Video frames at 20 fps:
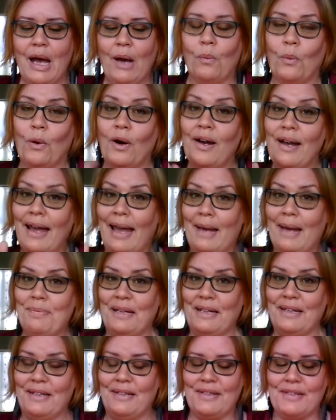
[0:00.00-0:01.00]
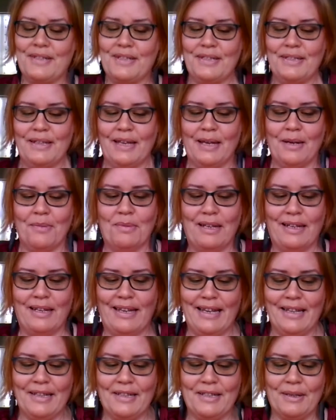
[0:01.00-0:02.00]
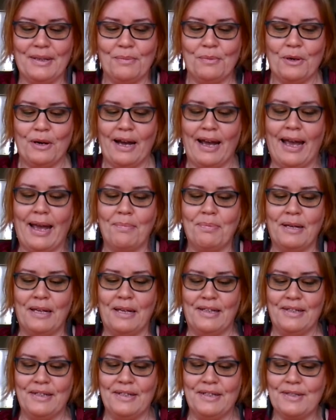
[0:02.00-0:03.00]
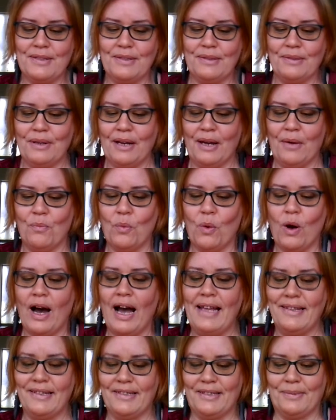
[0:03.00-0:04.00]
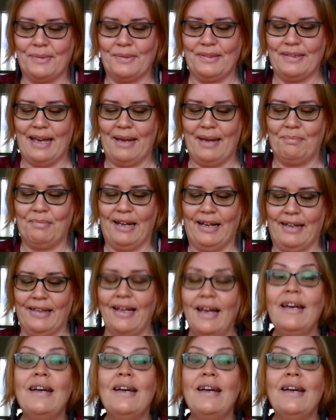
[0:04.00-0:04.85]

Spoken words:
what happened, and I'm going to get to what happened and why this was happening.